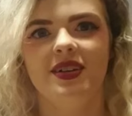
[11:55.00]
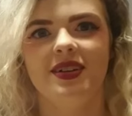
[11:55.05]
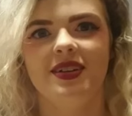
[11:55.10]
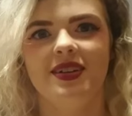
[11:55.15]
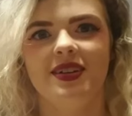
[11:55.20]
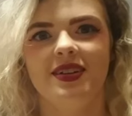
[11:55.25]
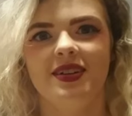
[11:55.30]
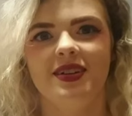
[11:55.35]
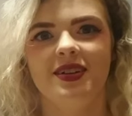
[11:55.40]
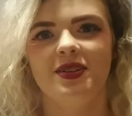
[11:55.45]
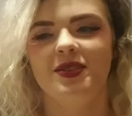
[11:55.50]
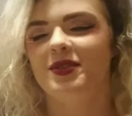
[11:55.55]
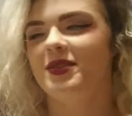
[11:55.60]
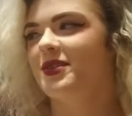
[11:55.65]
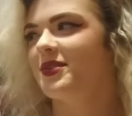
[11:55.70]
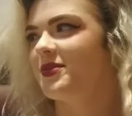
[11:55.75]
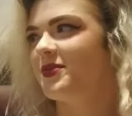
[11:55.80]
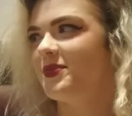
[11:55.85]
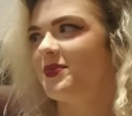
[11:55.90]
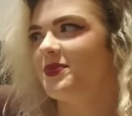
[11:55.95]

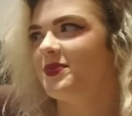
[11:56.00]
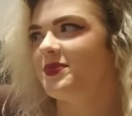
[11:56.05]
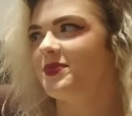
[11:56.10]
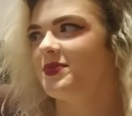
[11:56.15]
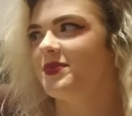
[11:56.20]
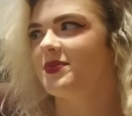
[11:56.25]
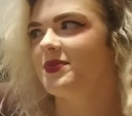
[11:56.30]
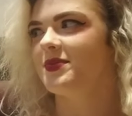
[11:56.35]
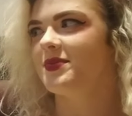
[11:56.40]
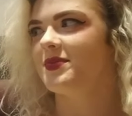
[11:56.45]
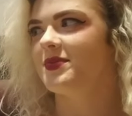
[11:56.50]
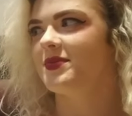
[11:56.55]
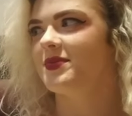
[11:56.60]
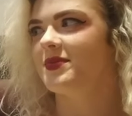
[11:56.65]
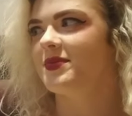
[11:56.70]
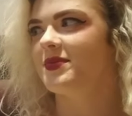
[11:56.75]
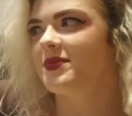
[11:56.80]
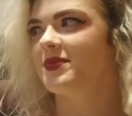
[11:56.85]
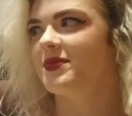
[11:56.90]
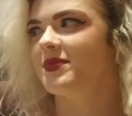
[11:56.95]

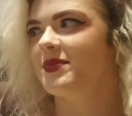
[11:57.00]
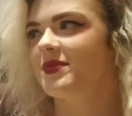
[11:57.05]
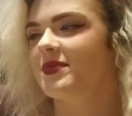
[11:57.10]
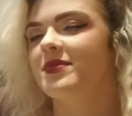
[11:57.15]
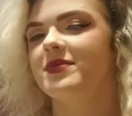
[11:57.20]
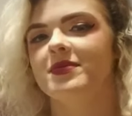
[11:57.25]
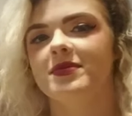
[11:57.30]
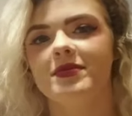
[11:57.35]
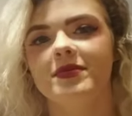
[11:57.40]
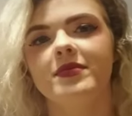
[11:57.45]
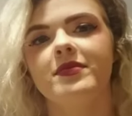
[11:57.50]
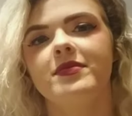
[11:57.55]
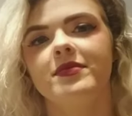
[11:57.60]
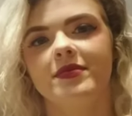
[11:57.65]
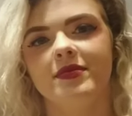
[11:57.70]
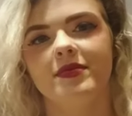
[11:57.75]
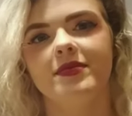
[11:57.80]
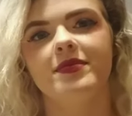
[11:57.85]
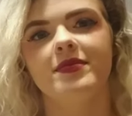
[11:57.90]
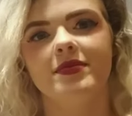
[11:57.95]

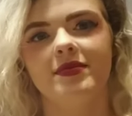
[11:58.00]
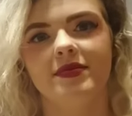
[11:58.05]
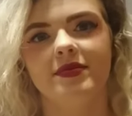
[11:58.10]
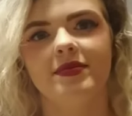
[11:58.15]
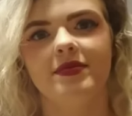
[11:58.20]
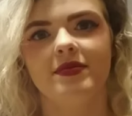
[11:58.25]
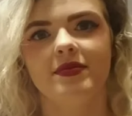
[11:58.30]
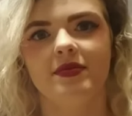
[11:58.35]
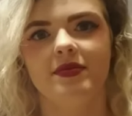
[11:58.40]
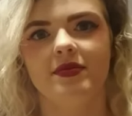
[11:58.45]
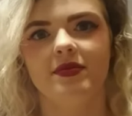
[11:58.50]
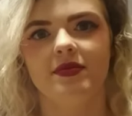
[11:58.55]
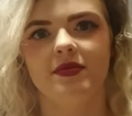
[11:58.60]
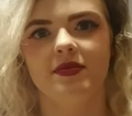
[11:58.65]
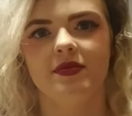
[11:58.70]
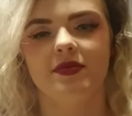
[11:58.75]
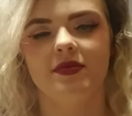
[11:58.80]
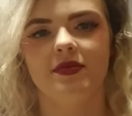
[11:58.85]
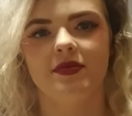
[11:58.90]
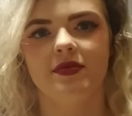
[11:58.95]

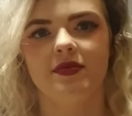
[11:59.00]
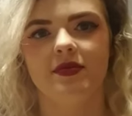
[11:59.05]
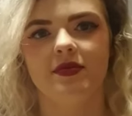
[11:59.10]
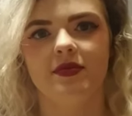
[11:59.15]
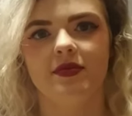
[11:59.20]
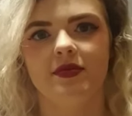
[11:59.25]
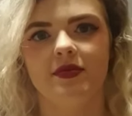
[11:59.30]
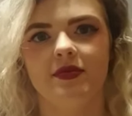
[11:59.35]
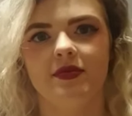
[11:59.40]
[no speech]